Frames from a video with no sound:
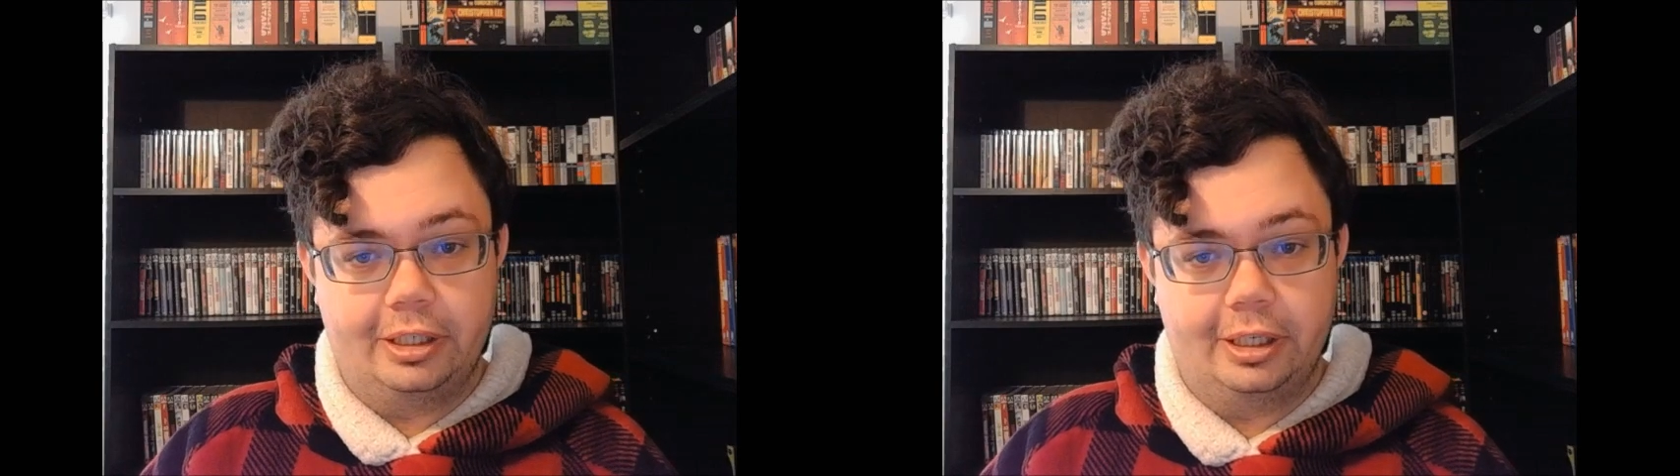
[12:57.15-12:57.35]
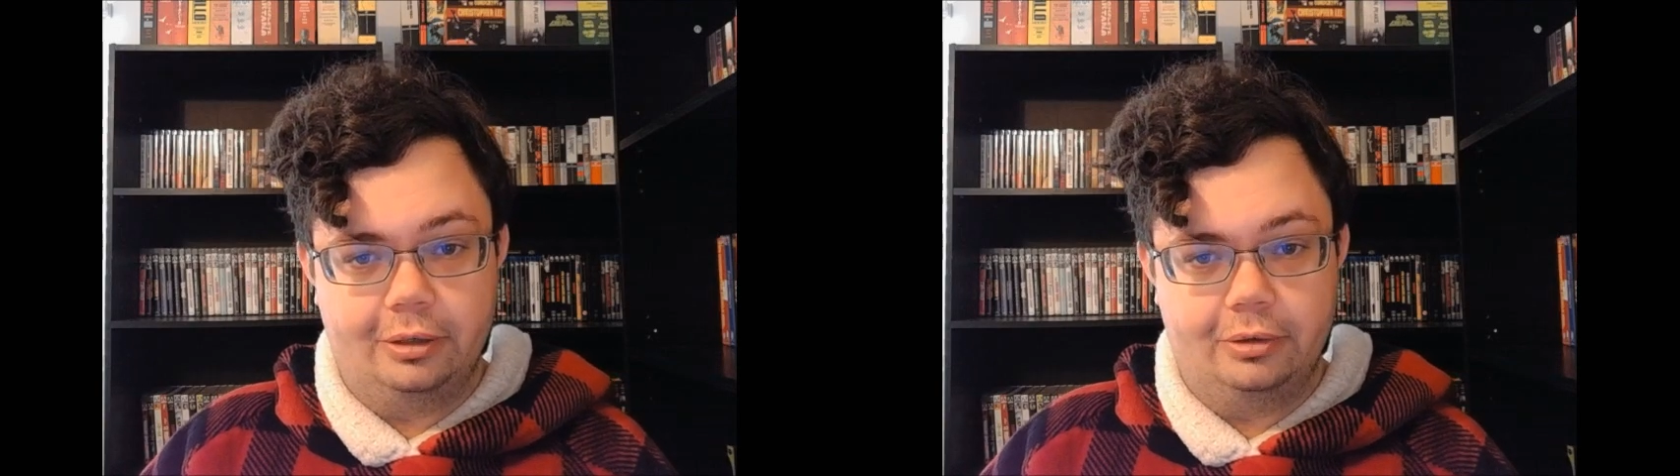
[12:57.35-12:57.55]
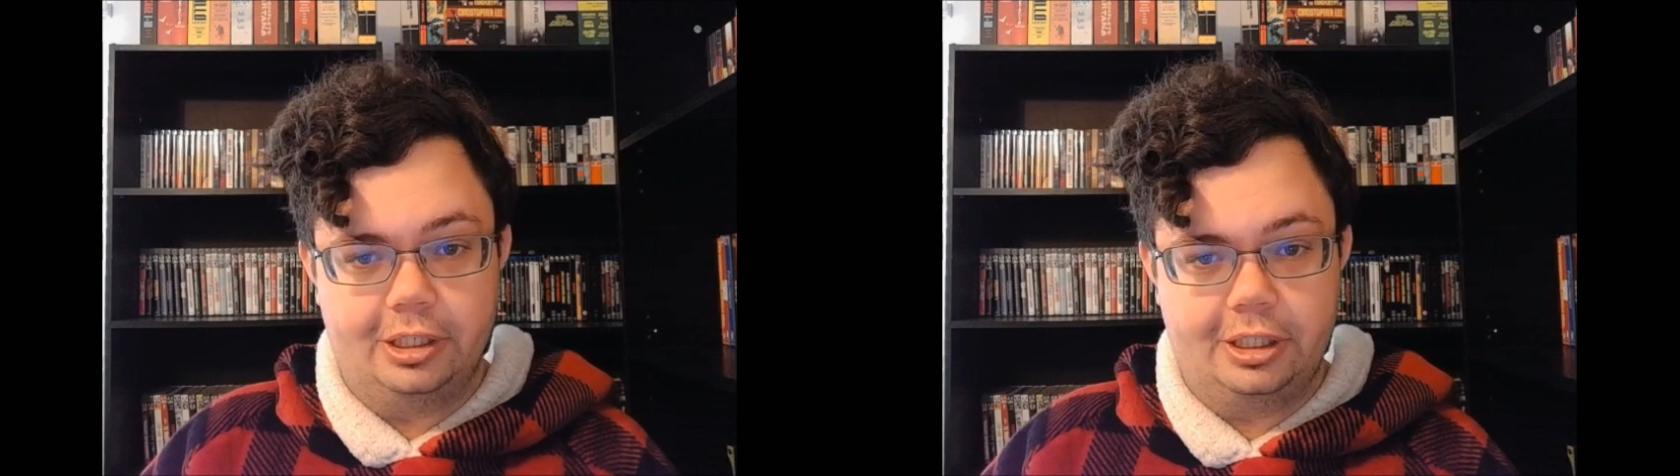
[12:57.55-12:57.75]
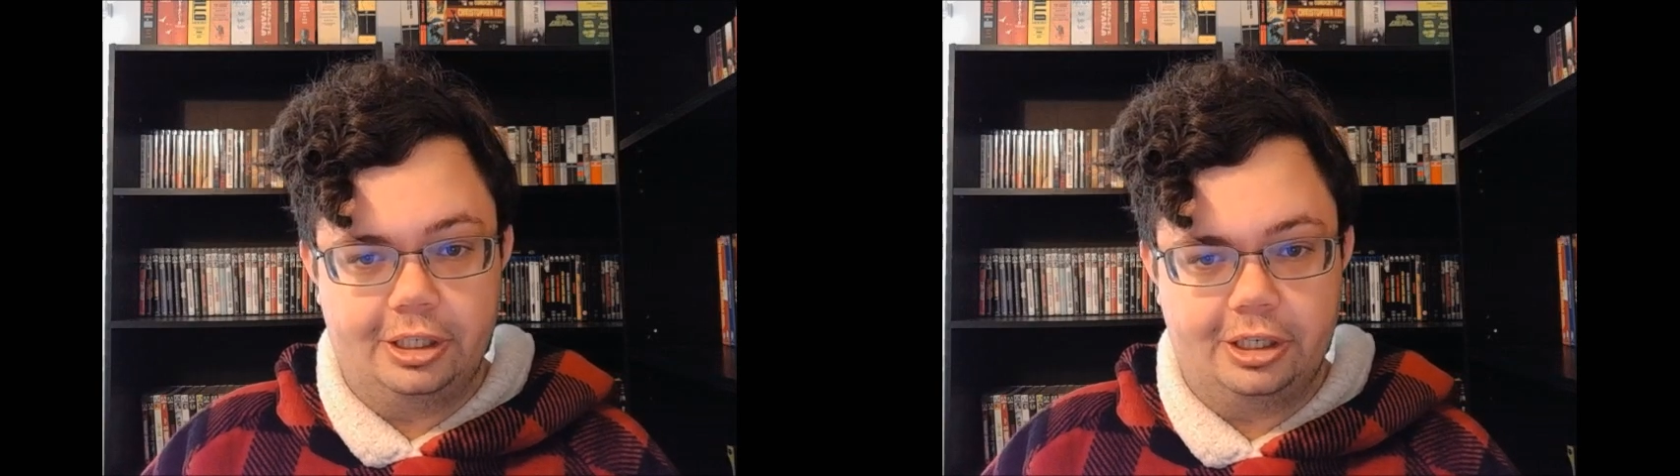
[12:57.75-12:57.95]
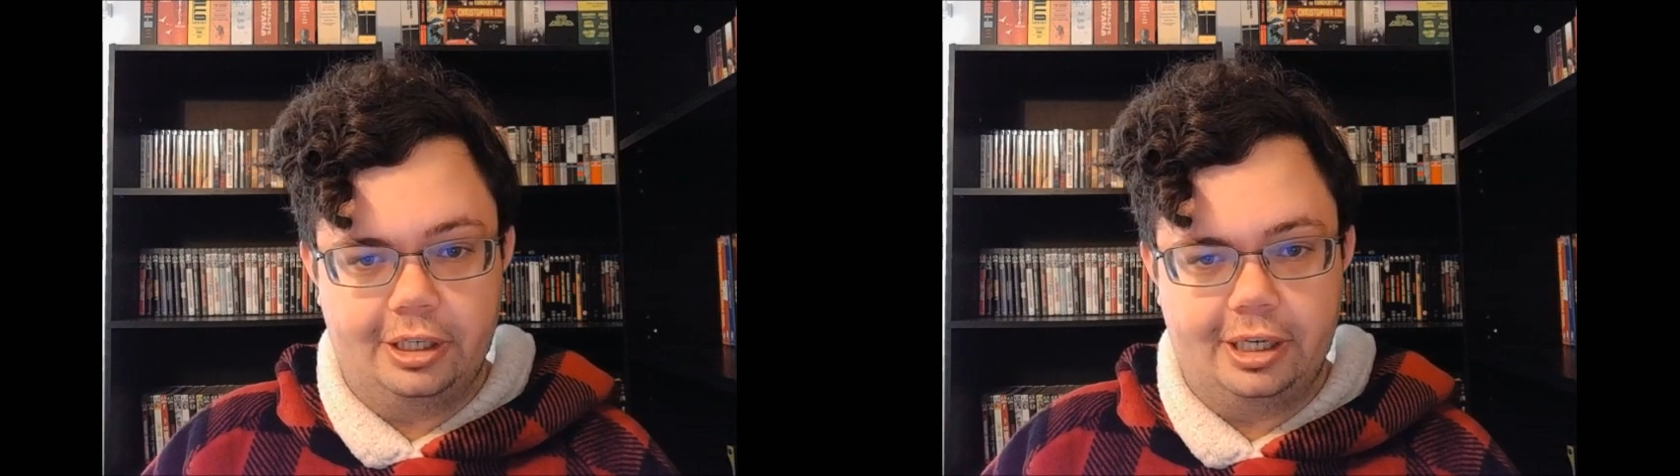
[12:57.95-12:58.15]
single
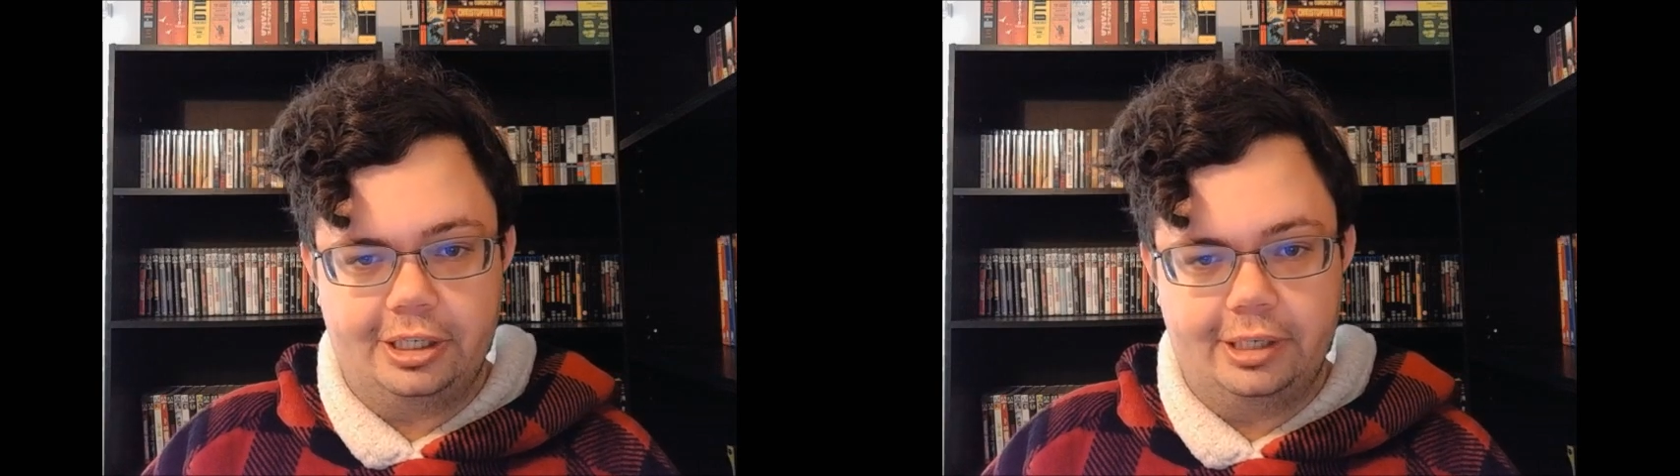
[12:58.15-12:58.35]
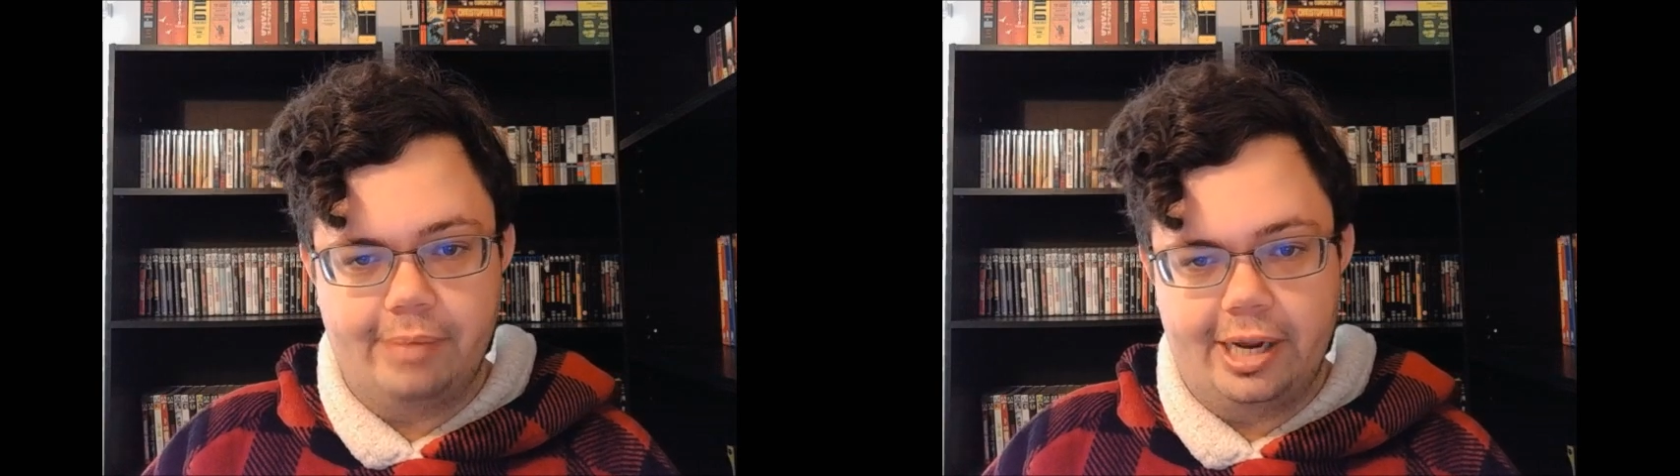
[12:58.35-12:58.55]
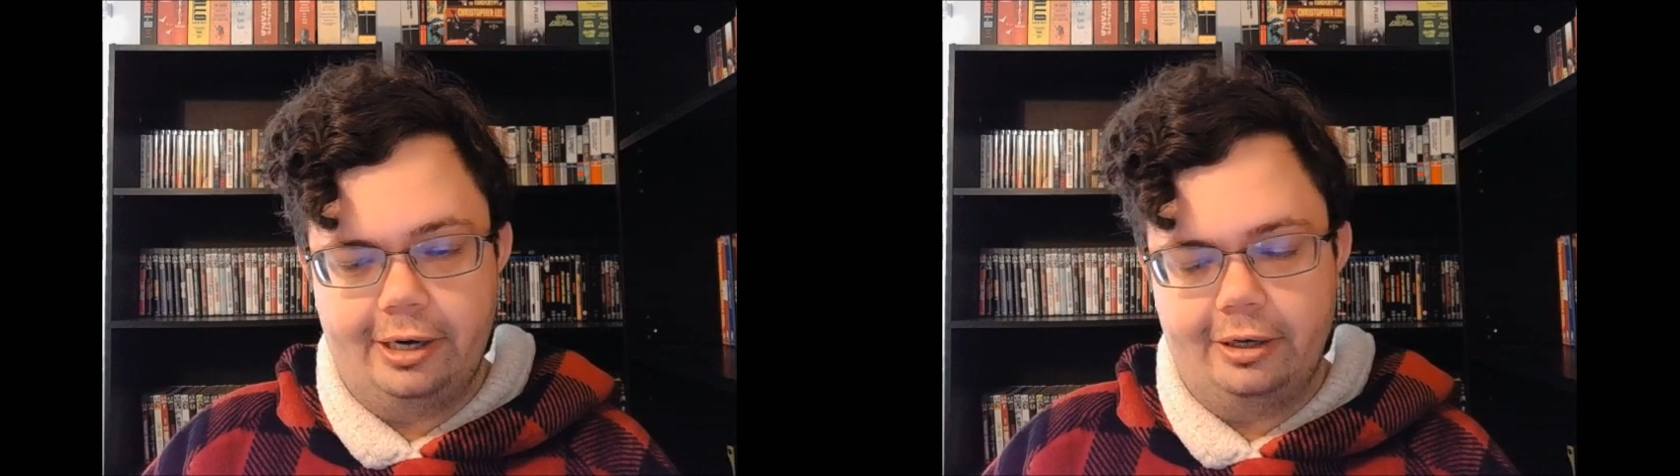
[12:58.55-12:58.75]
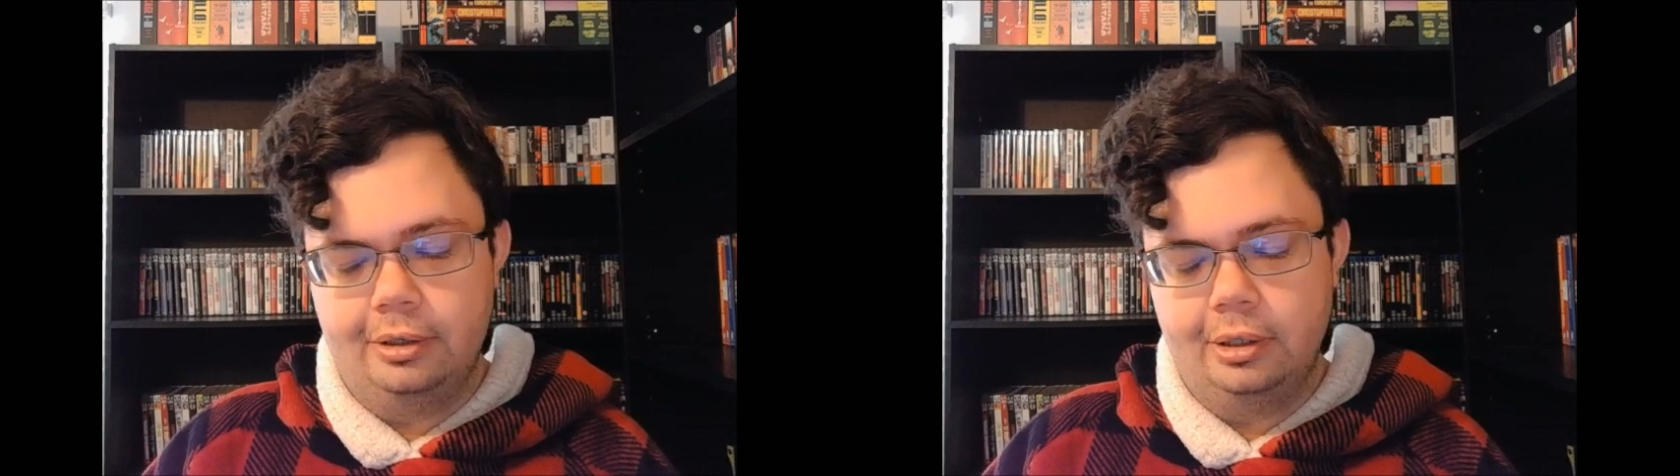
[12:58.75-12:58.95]
decision that she made.